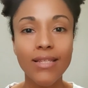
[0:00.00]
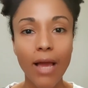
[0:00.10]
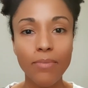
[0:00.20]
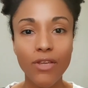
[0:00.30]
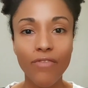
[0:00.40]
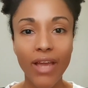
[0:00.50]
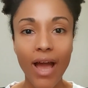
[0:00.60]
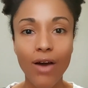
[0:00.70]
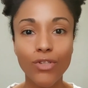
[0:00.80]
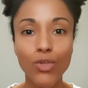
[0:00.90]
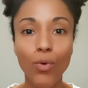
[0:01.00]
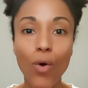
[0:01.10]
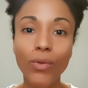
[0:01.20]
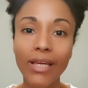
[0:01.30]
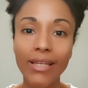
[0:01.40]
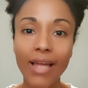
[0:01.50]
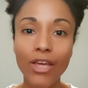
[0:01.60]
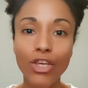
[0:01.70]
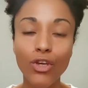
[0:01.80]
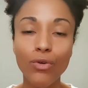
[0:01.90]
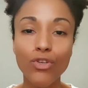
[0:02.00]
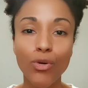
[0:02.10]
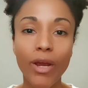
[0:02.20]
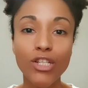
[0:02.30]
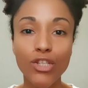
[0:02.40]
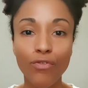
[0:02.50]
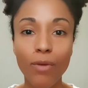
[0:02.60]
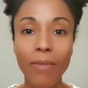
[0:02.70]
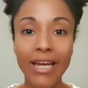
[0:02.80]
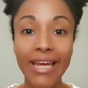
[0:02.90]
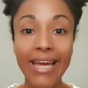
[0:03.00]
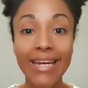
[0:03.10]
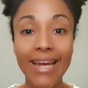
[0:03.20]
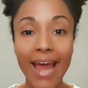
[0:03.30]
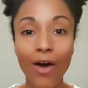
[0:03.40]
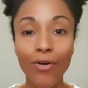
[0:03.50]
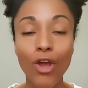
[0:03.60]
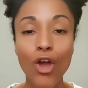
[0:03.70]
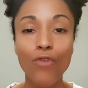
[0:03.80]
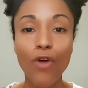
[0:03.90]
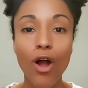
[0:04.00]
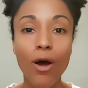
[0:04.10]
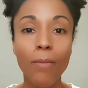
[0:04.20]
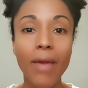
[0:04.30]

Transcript: types of accounts will only let you transfer money in and out from